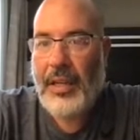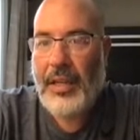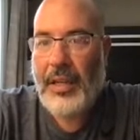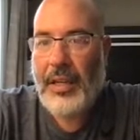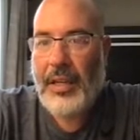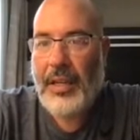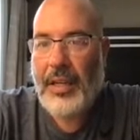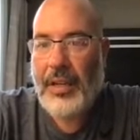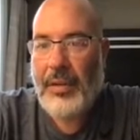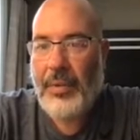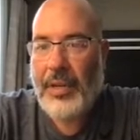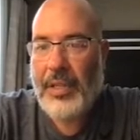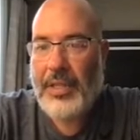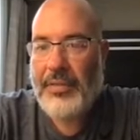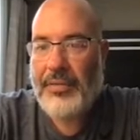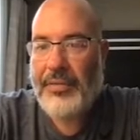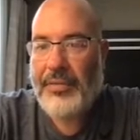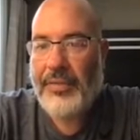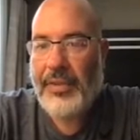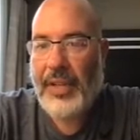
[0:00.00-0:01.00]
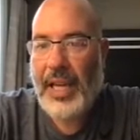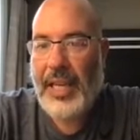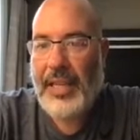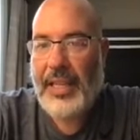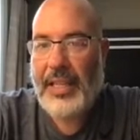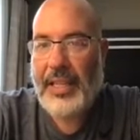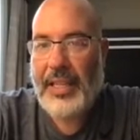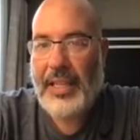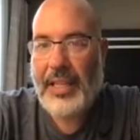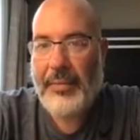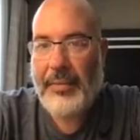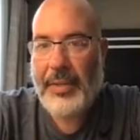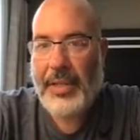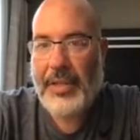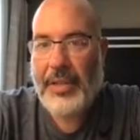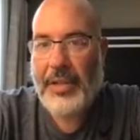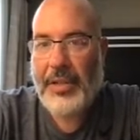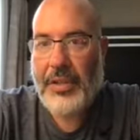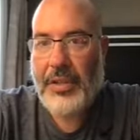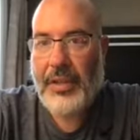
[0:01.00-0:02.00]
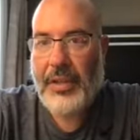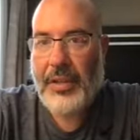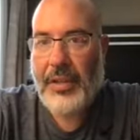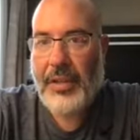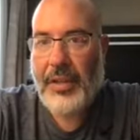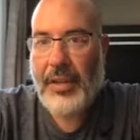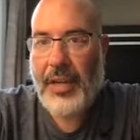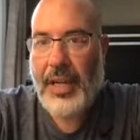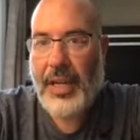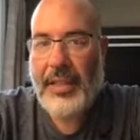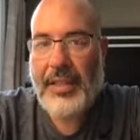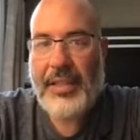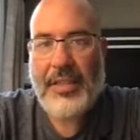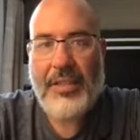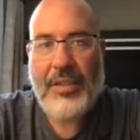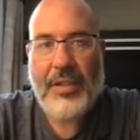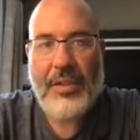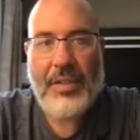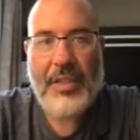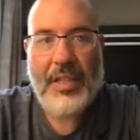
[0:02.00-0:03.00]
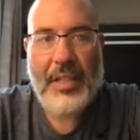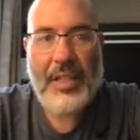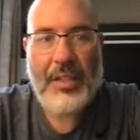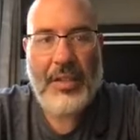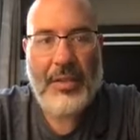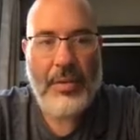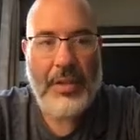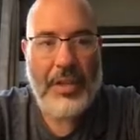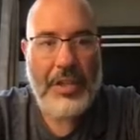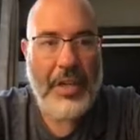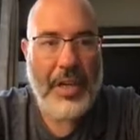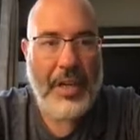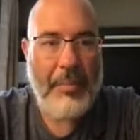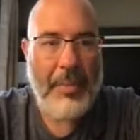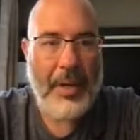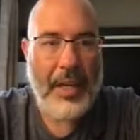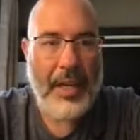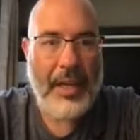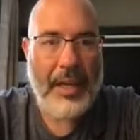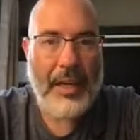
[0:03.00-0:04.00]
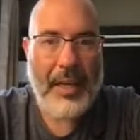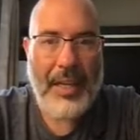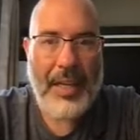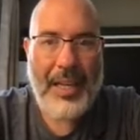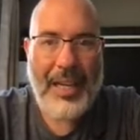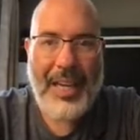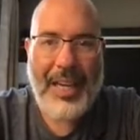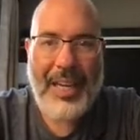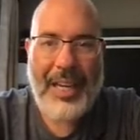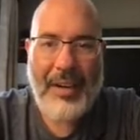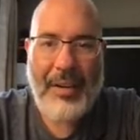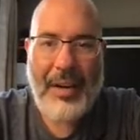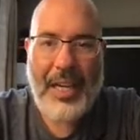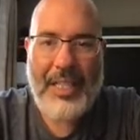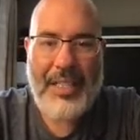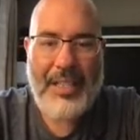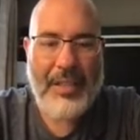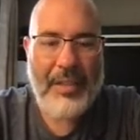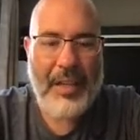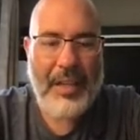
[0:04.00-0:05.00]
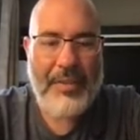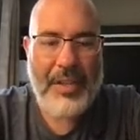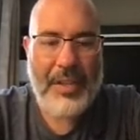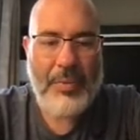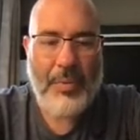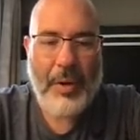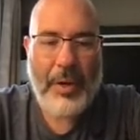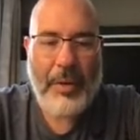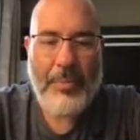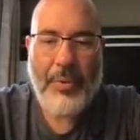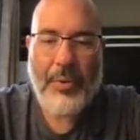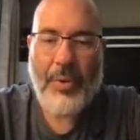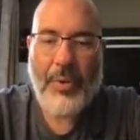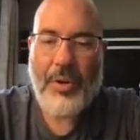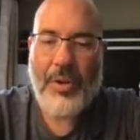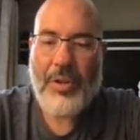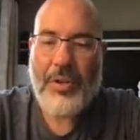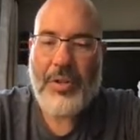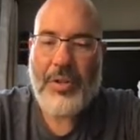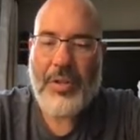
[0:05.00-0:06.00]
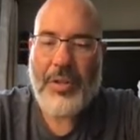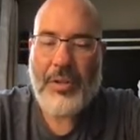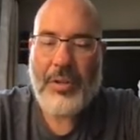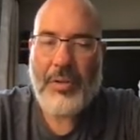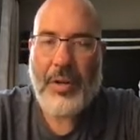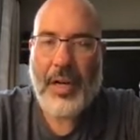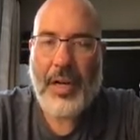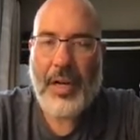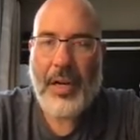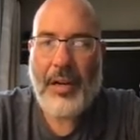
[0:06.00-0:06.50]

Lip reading: And then you want to flatten the image. All right. This turns it into a JPEG. And now I still have this white border, so